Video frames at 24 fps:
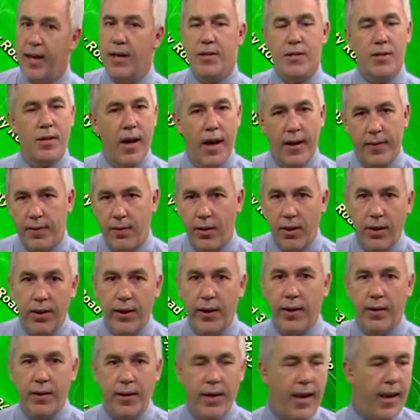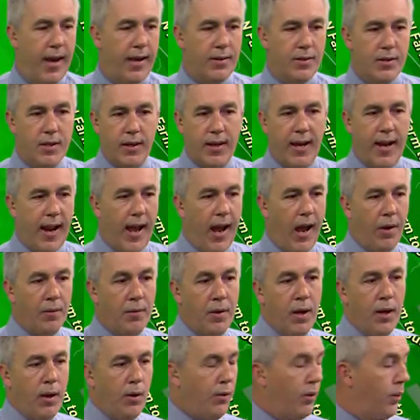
it's not clear yet to get out.